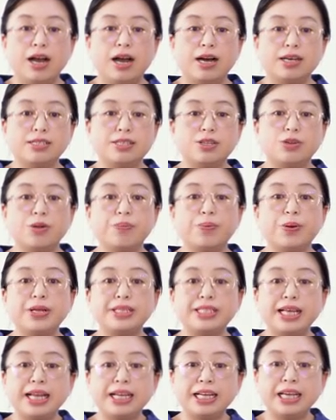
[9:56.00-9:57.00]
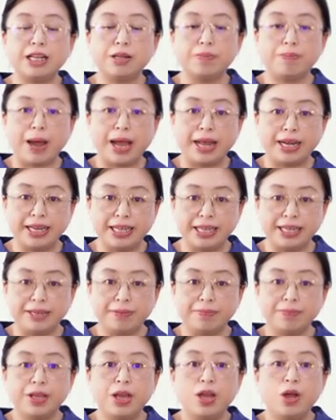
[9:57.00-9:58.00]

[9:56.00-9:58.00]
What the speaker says: as represented by D,